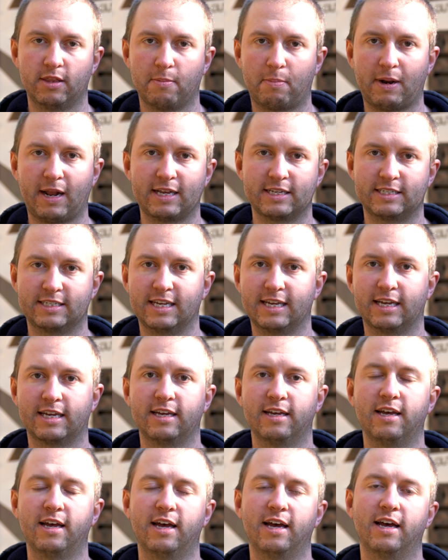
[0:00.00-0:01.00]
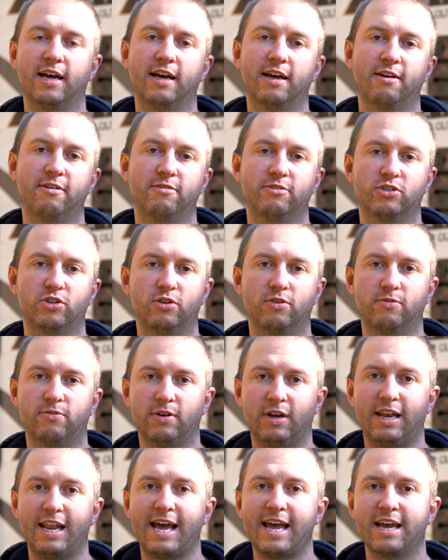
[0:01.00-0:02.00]
plastic sort of
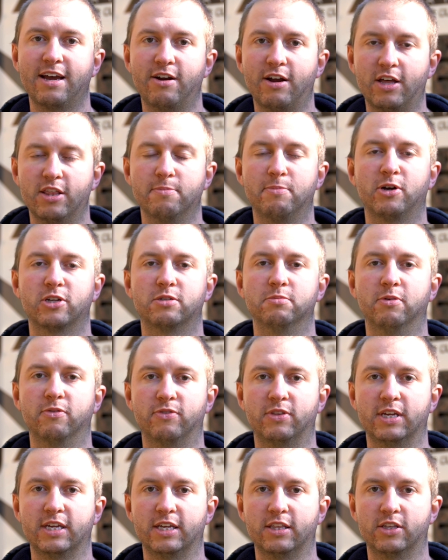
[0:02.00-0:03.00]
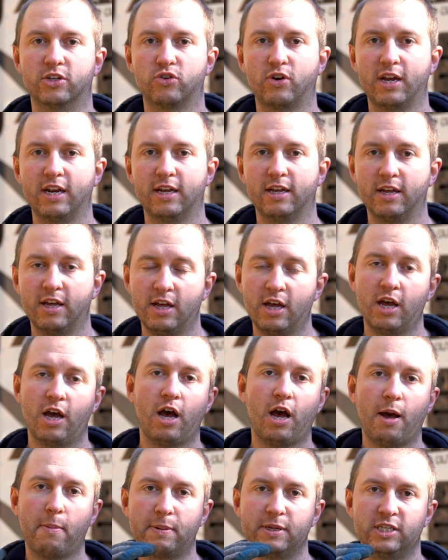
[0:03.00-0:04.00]
layer at the bottom of the trailer,
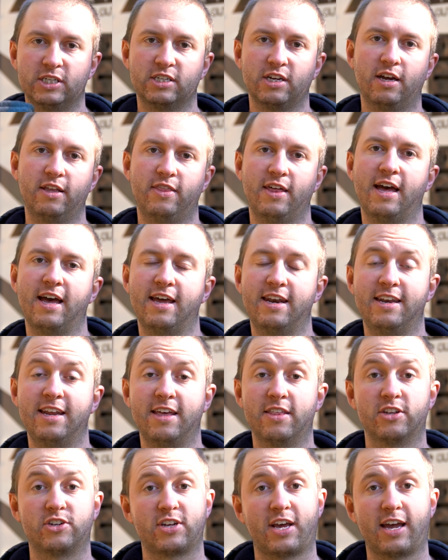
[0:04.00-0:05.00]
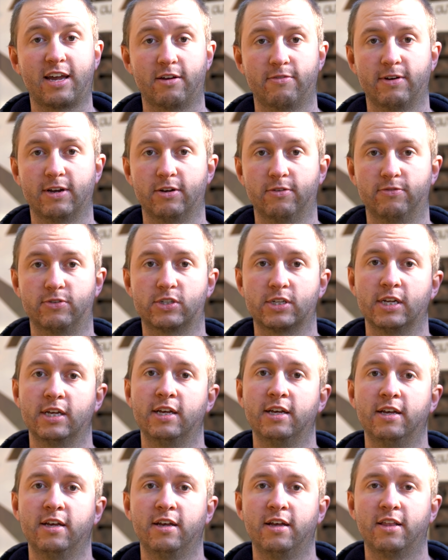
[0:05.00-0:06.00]
up inside there near the tank valves.
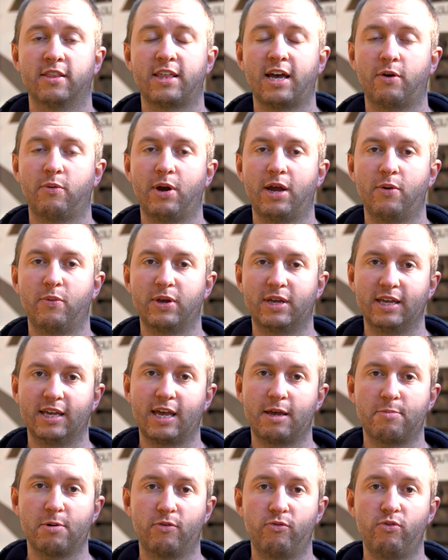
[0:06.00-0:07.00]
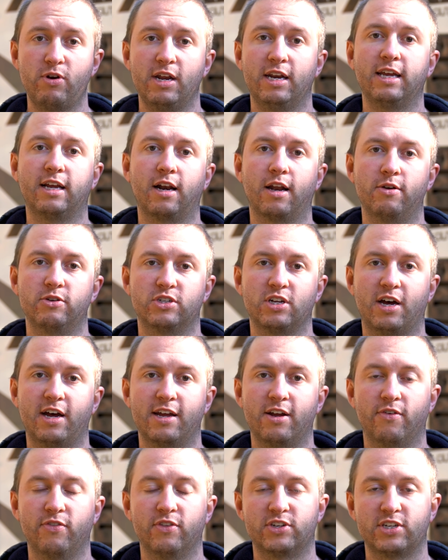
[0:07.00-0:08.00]
That way we can keep a really close
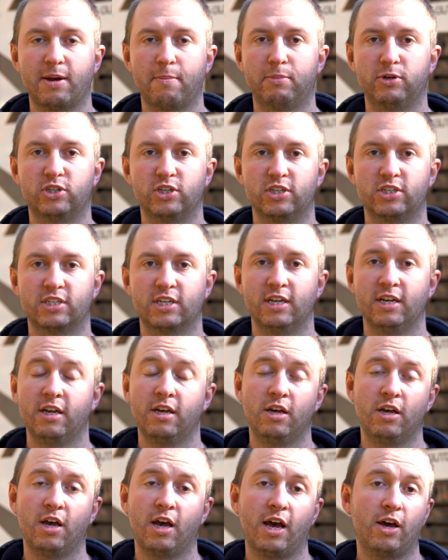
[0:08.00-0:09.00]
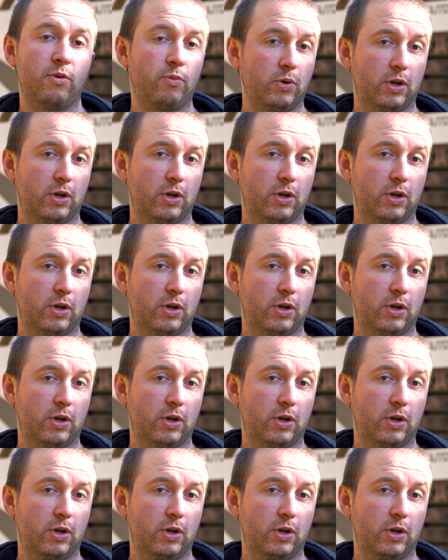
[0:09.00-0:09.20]
eye on the temperatures, and